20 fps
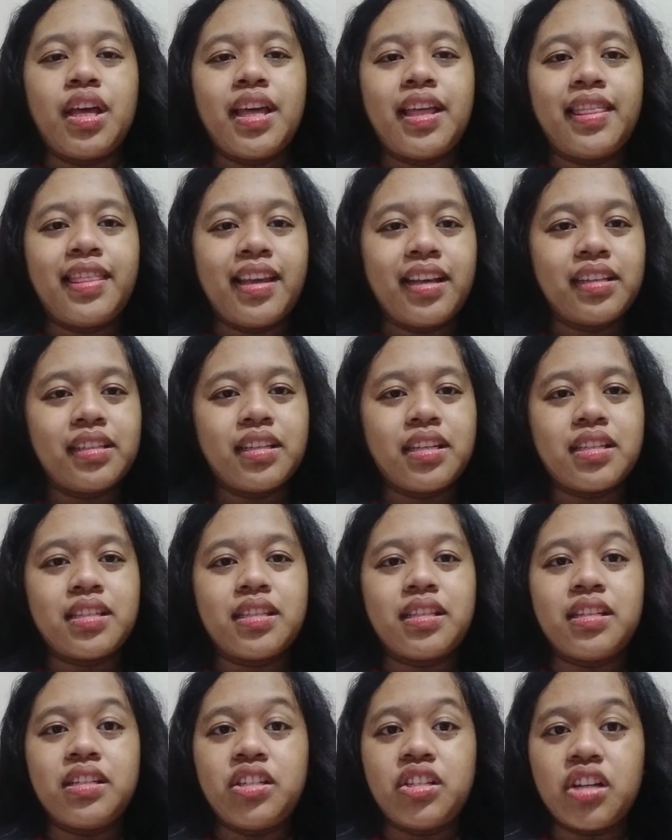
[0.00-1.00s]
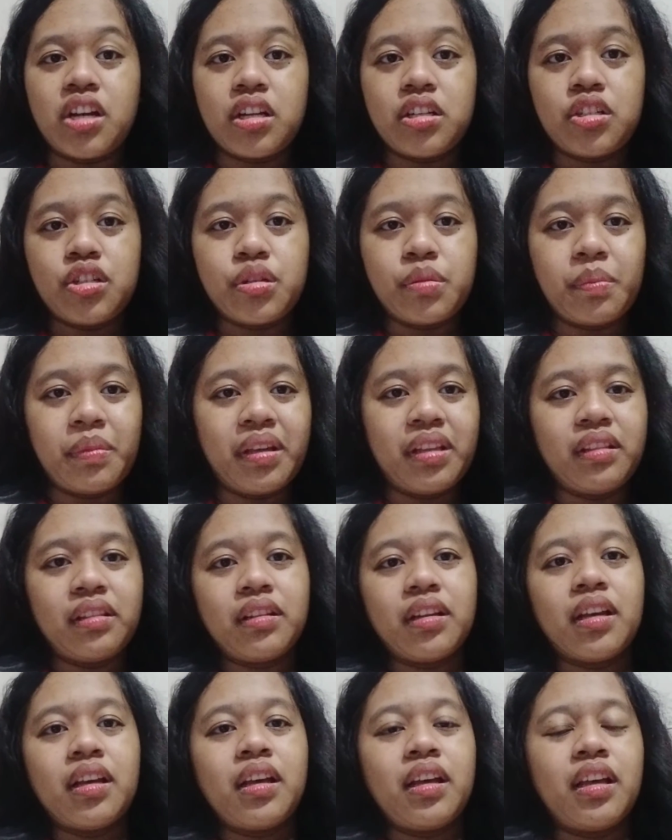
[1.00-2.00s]
Next is the judgment.
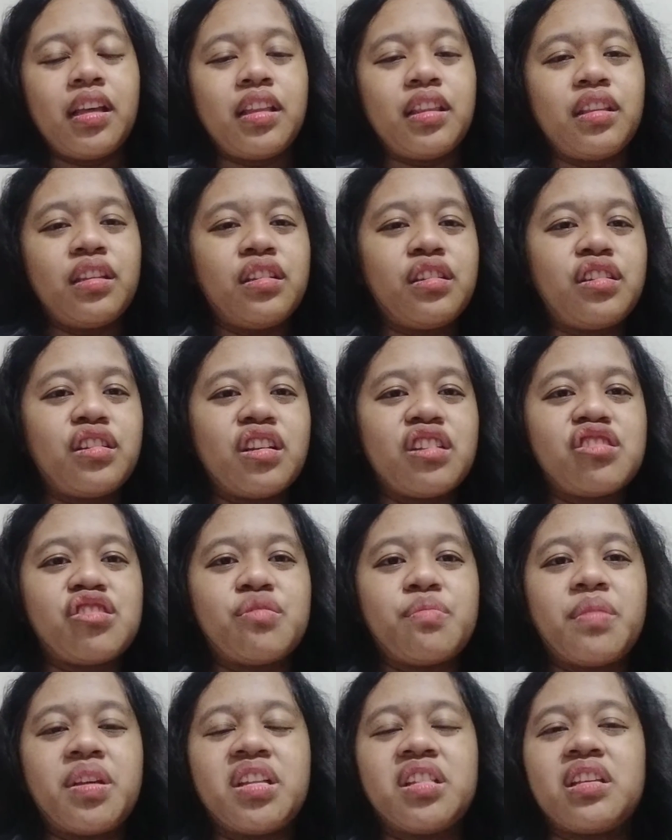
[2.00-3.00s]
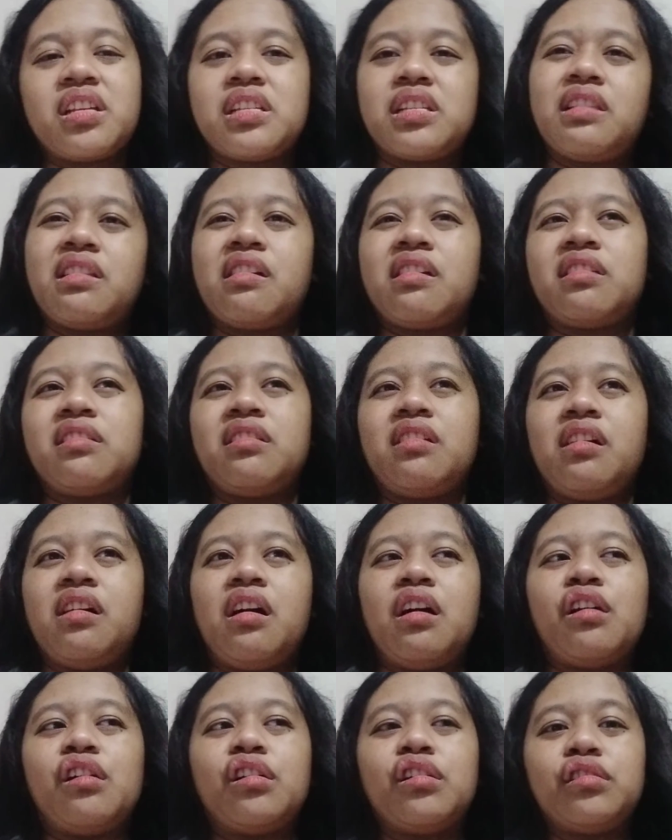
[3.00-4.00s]
The judgment is like
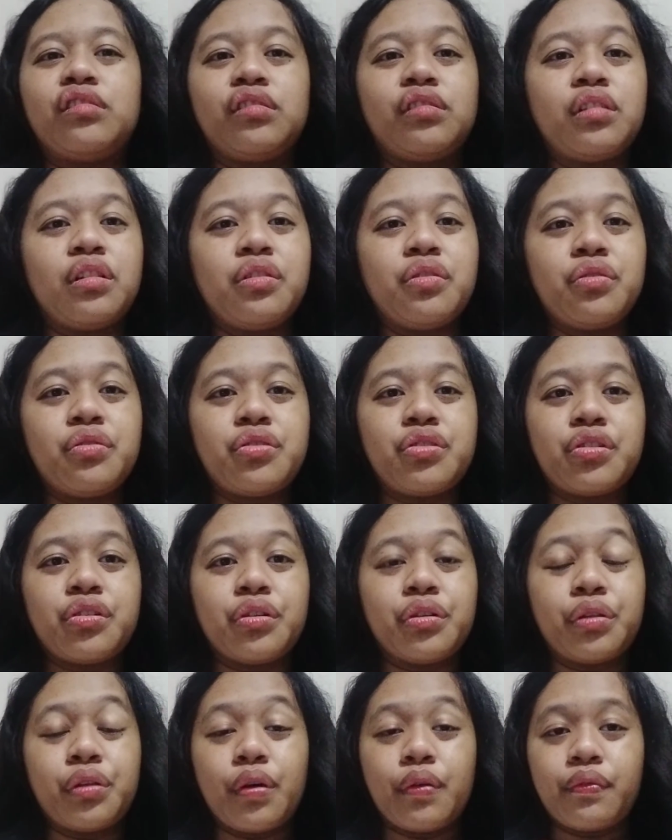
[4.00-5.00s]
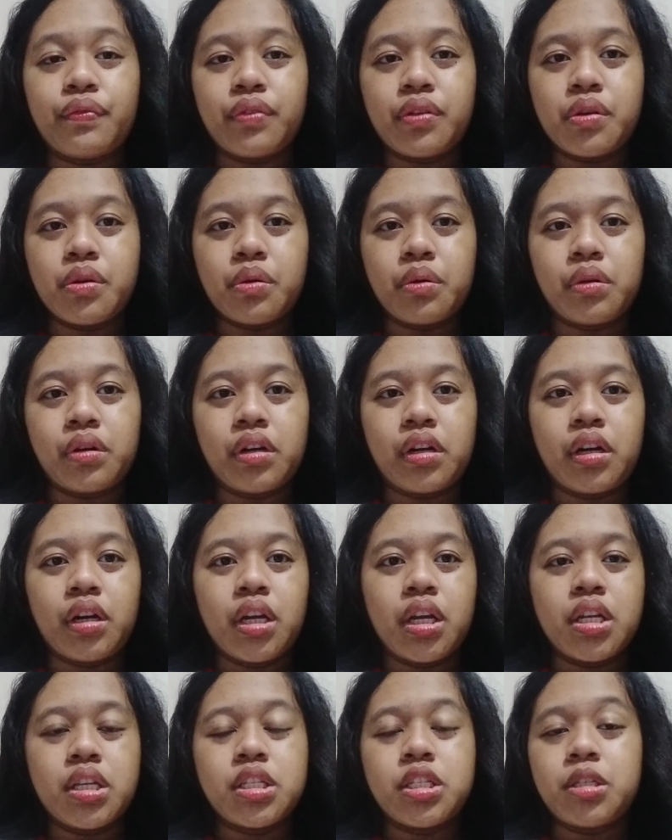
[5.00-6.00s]
the conclusion of your
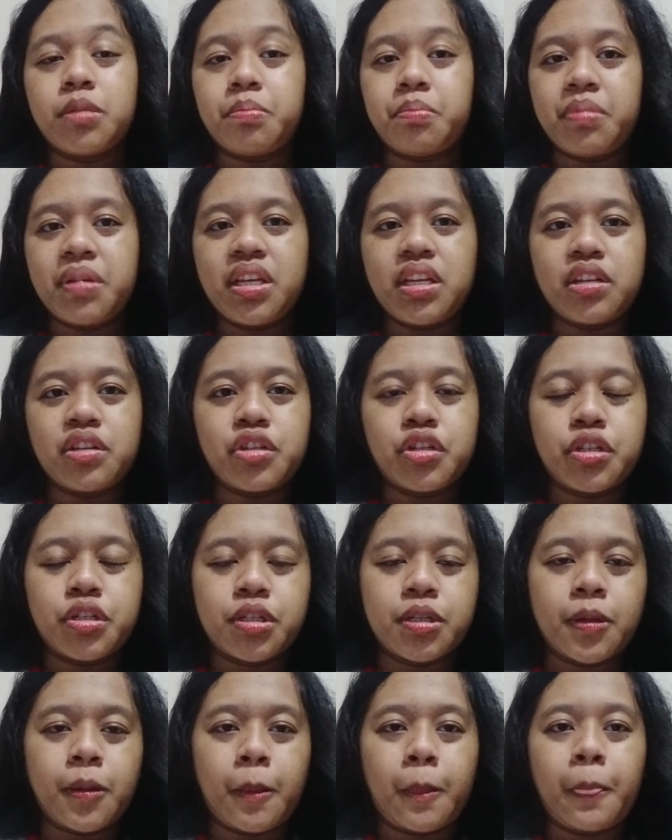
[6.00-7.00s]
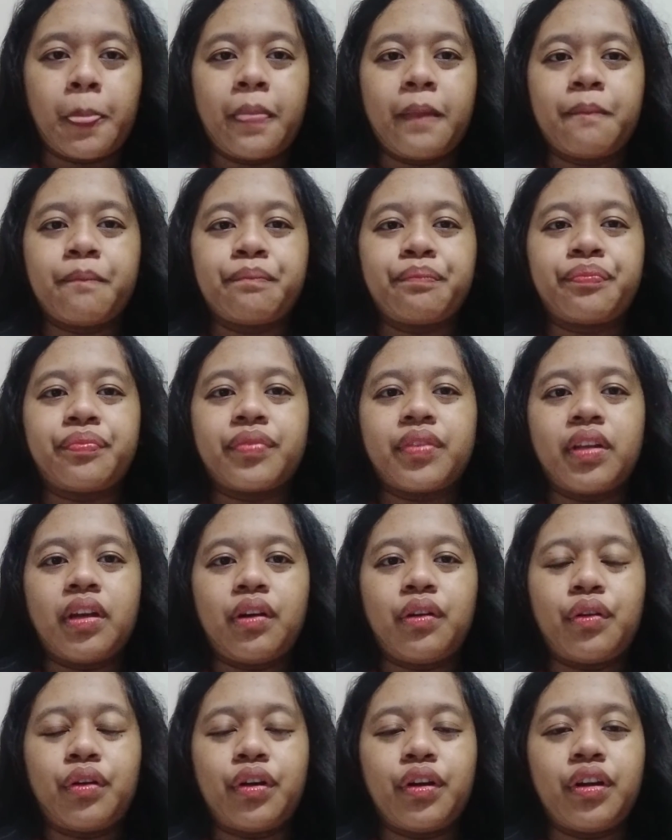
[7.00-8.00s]
speech,
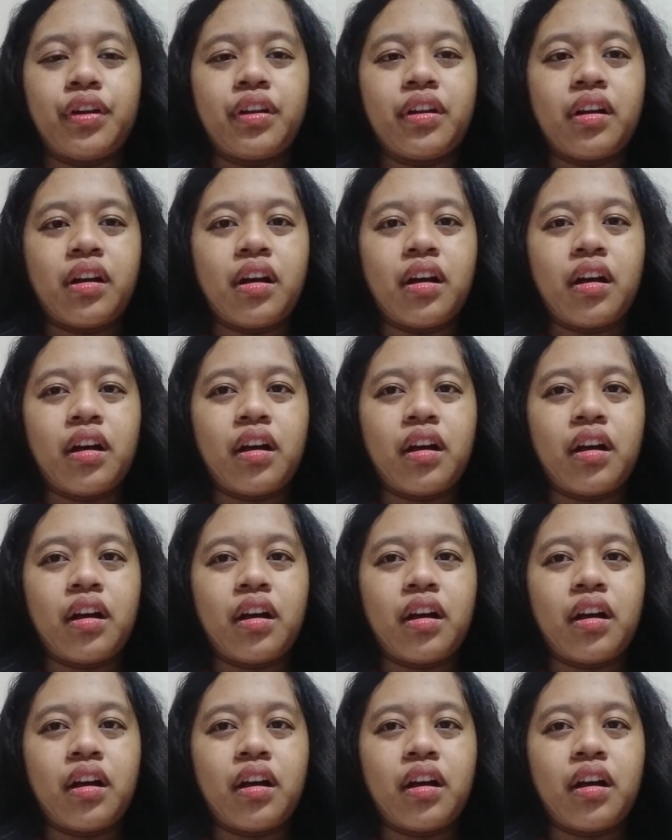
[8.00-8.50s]
or the